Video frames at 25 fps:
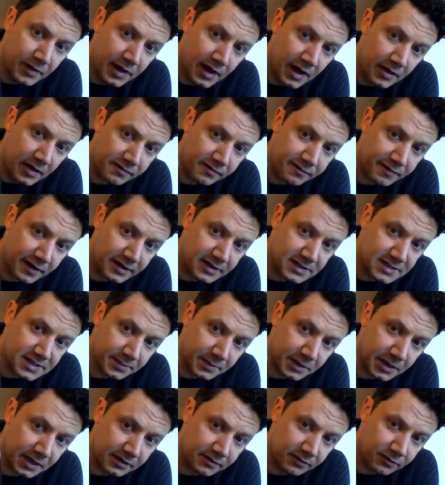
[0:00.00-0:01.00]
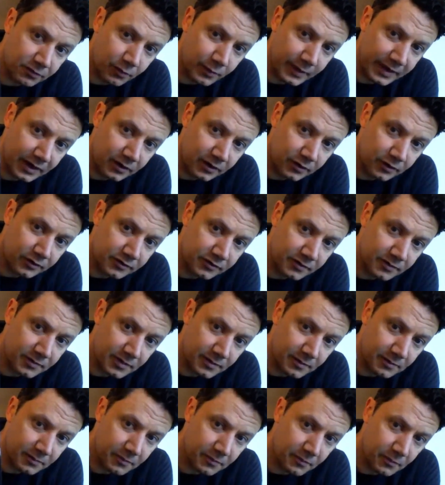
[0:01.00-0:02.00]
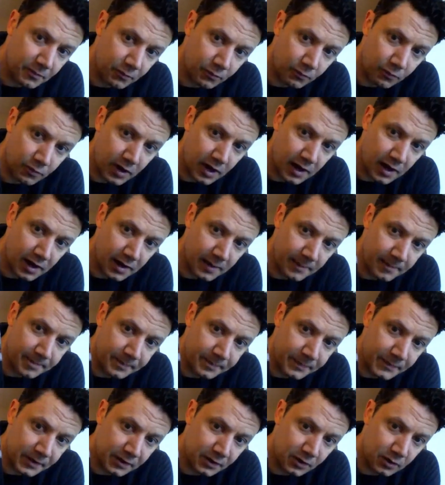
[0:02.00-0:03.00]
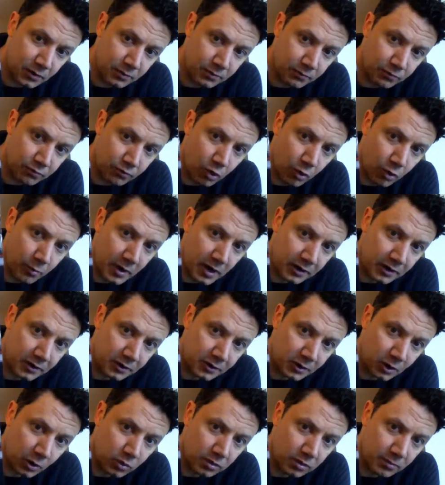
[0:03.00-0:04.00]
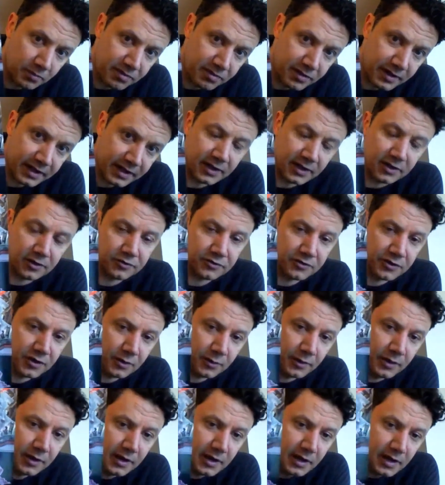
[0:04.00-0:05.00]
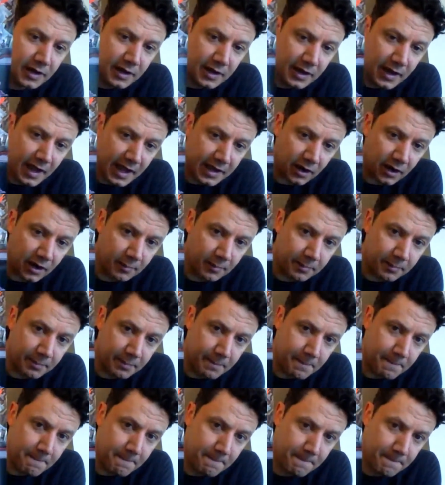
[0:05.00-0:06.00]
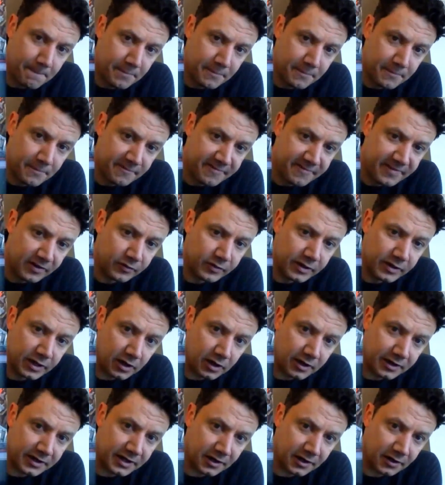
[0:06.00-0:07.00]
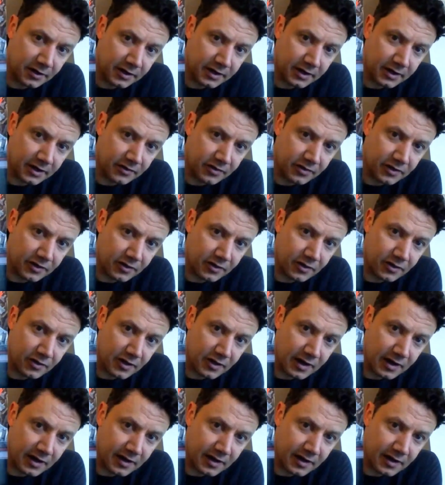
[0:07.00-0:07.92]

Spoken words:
They're fighting some kind of weird, robot golem thing here too. And our villain on here is this.